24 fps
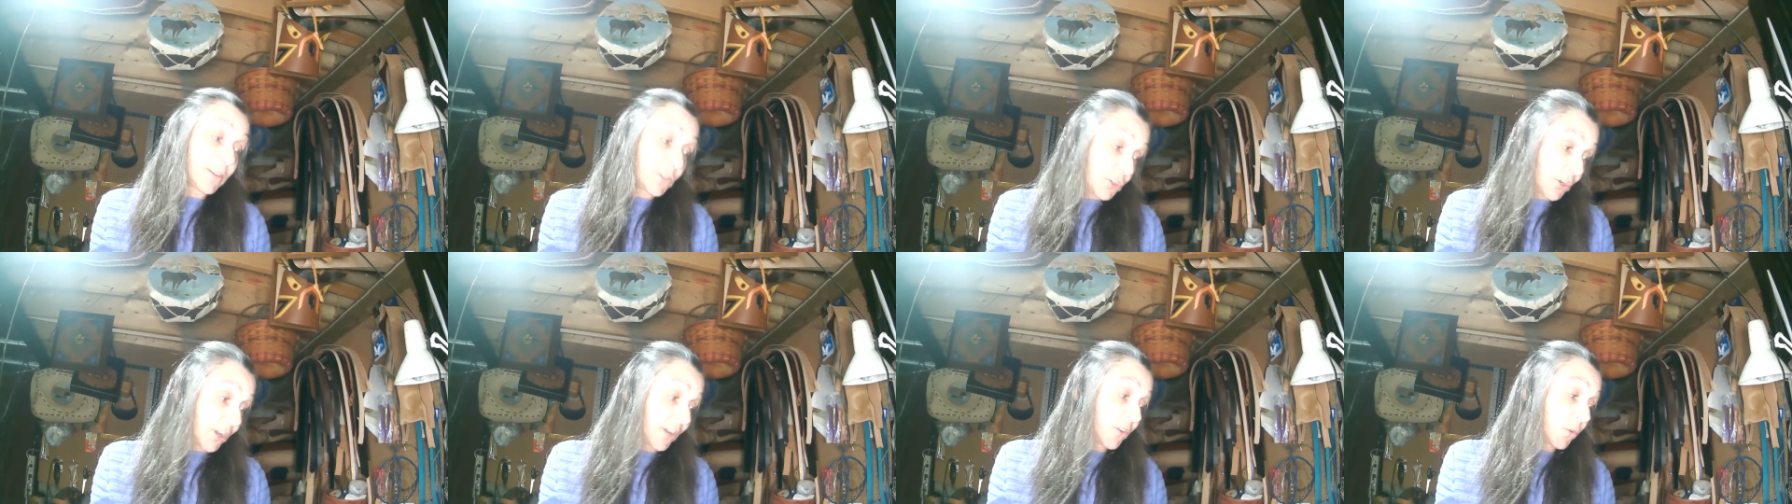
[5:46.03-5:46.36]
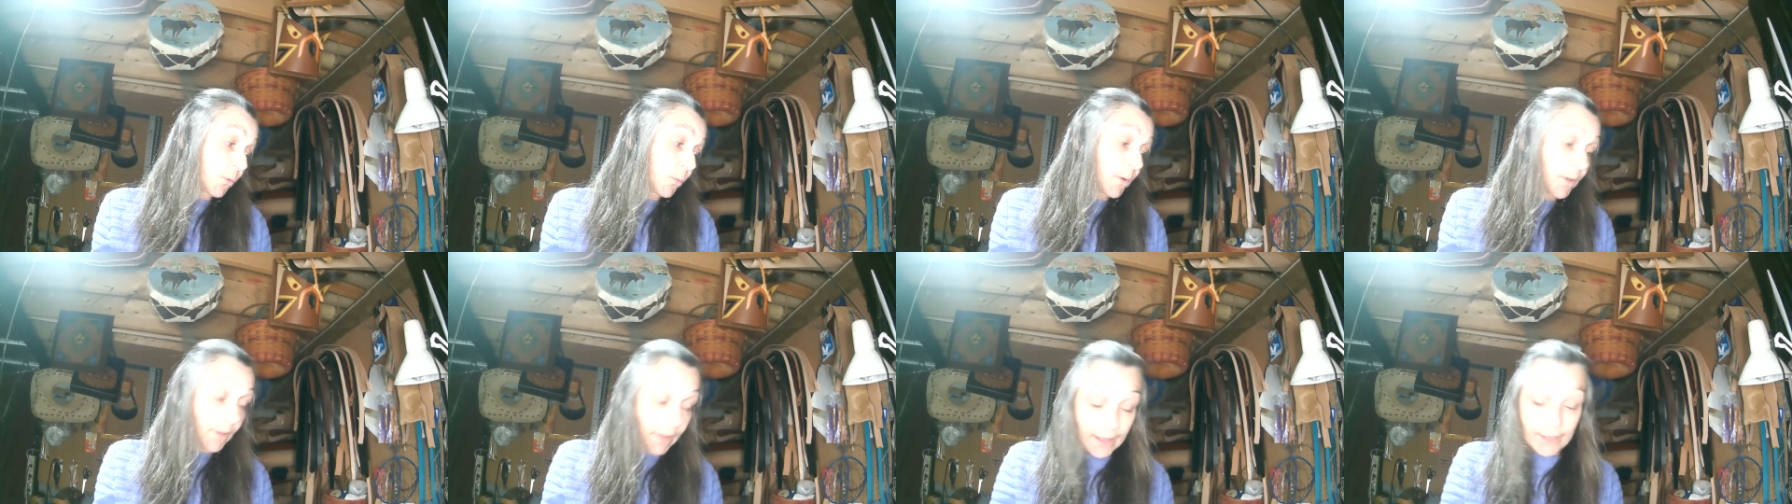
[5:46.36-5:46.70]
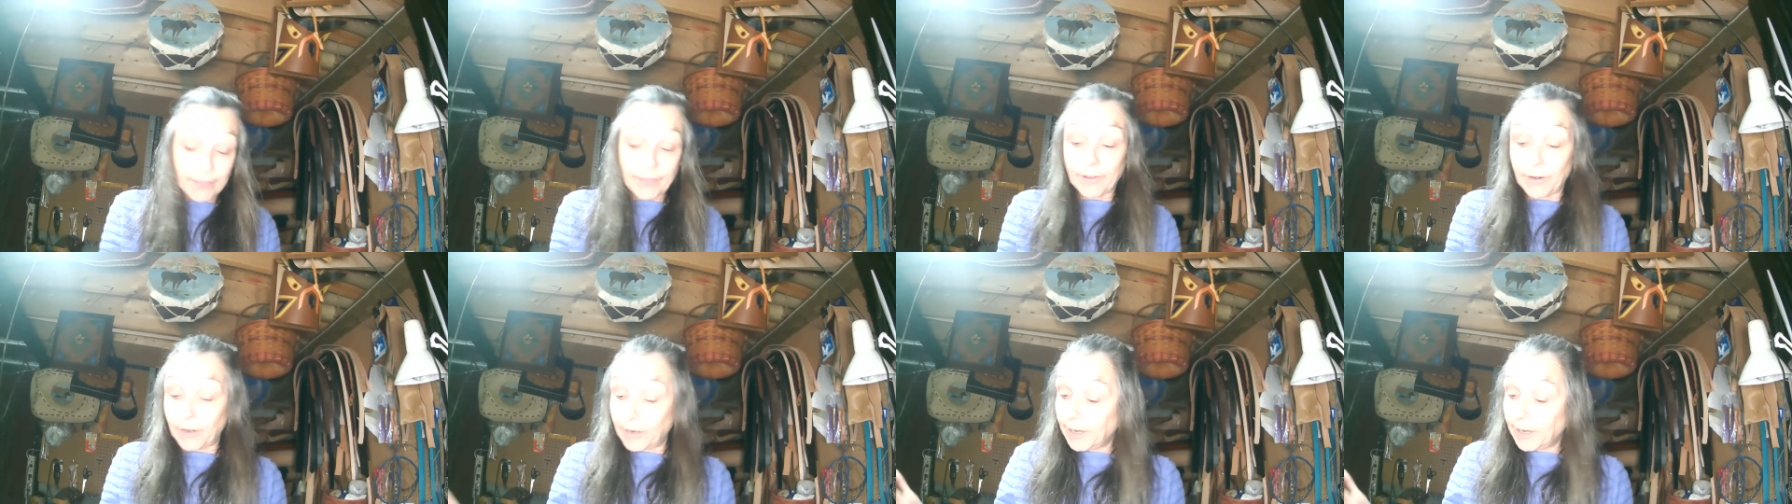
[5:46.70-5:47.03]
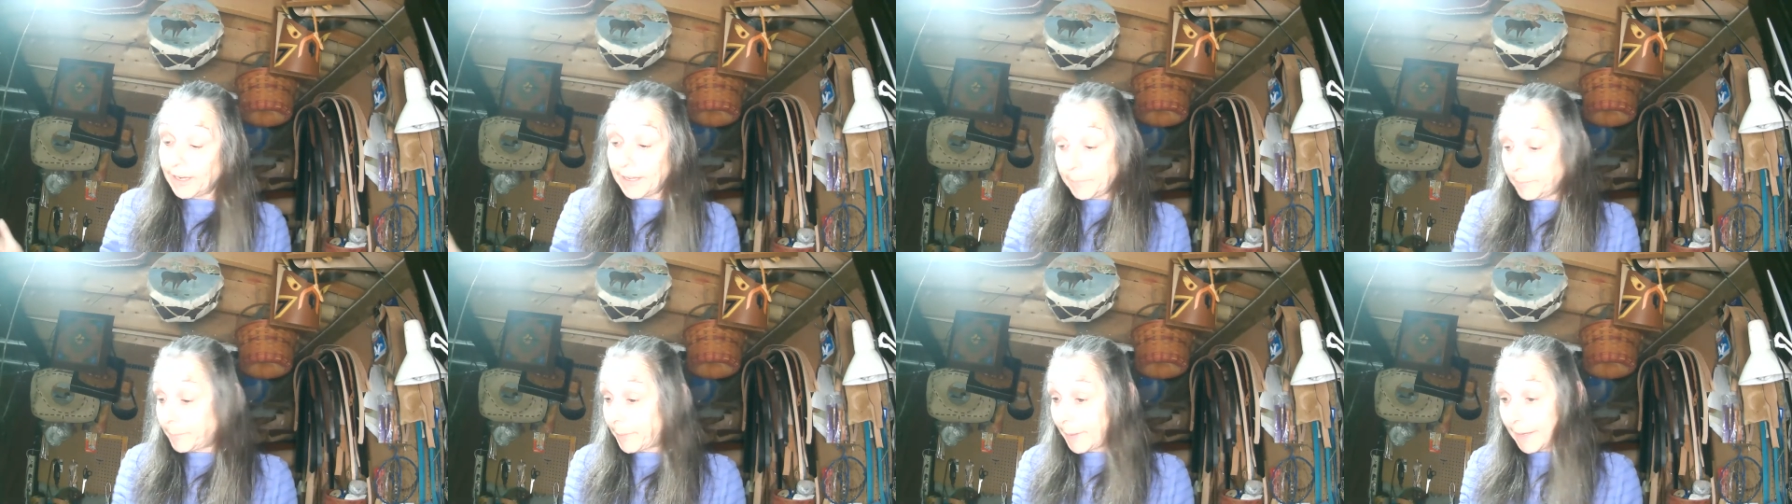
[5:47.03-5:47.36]
genuine leather,
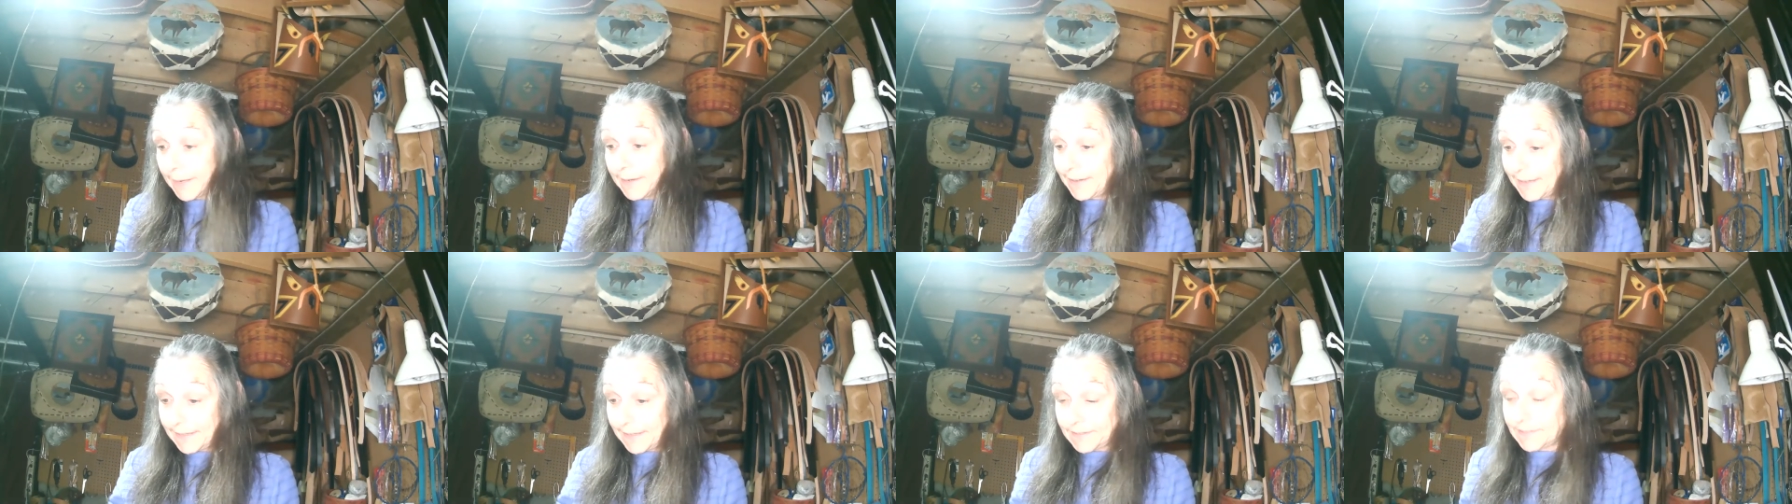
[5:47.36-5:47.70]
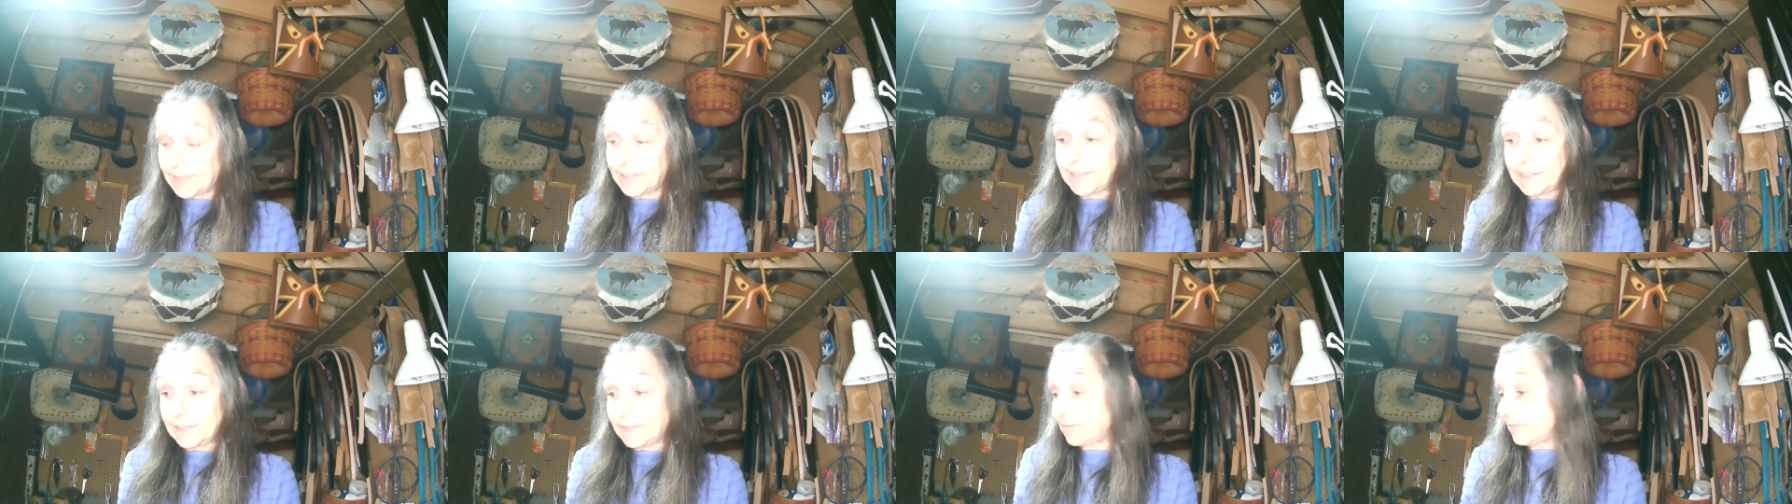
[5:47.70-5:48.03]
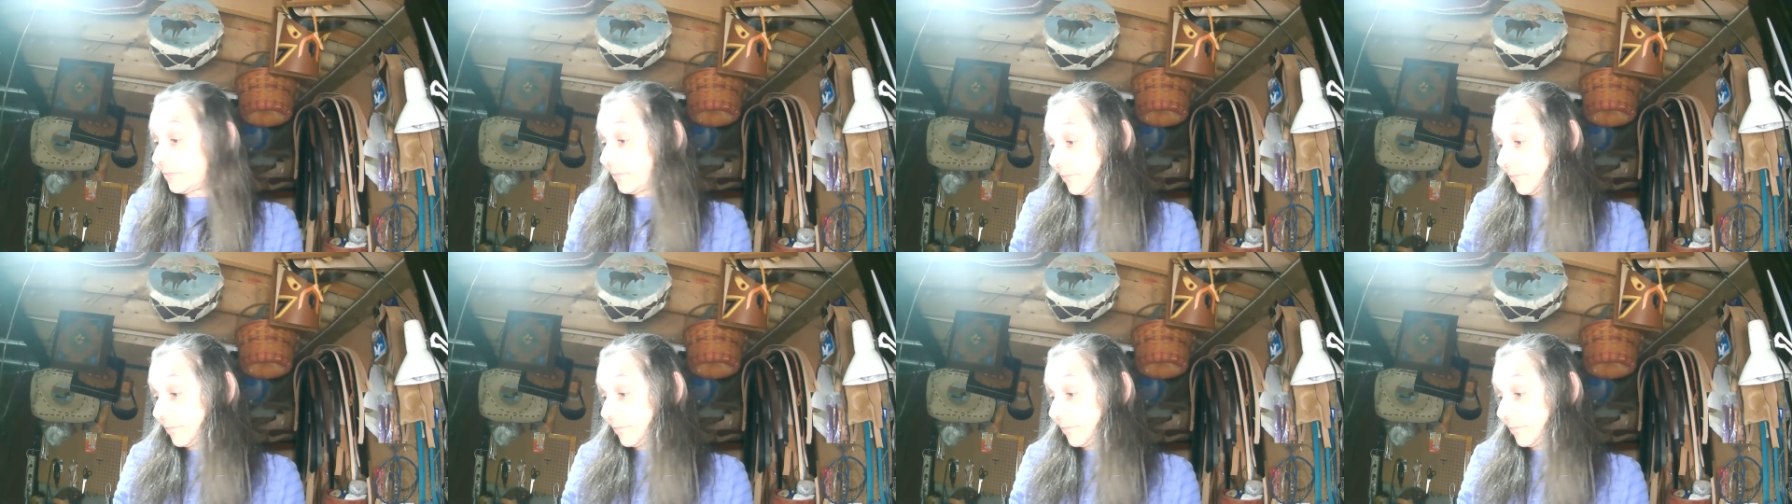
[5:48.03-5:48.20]
but it's